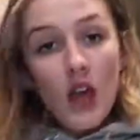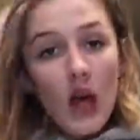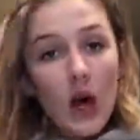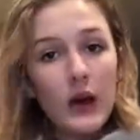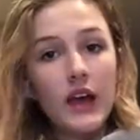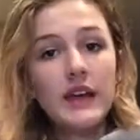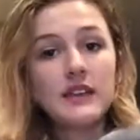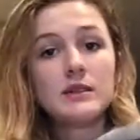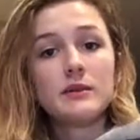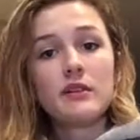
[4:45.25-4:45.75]

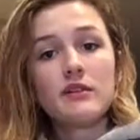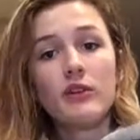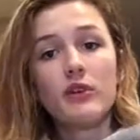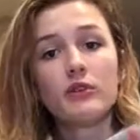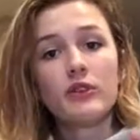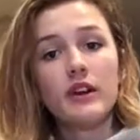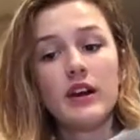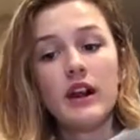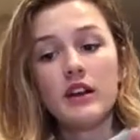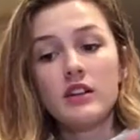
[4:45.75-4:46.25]
Okay, so my phone
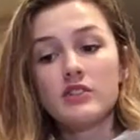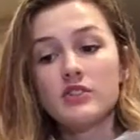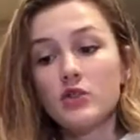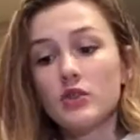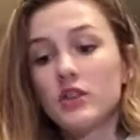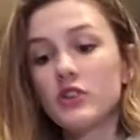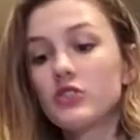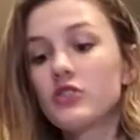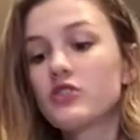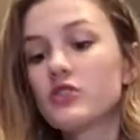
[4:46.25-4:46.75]
ran out of
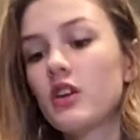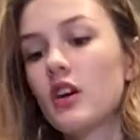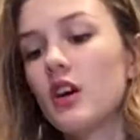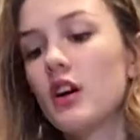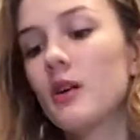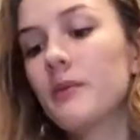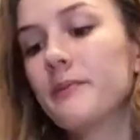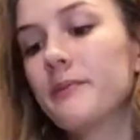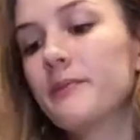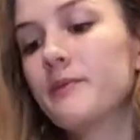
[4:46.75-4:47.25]
storage.
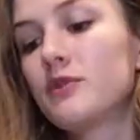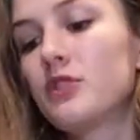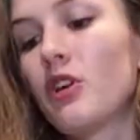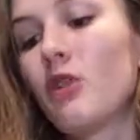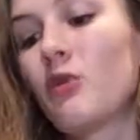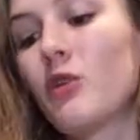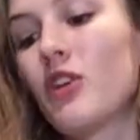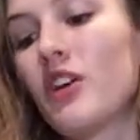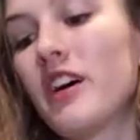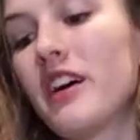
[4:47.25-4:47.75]

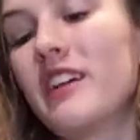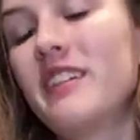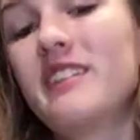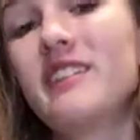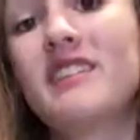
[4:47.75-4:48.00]
Don't worry,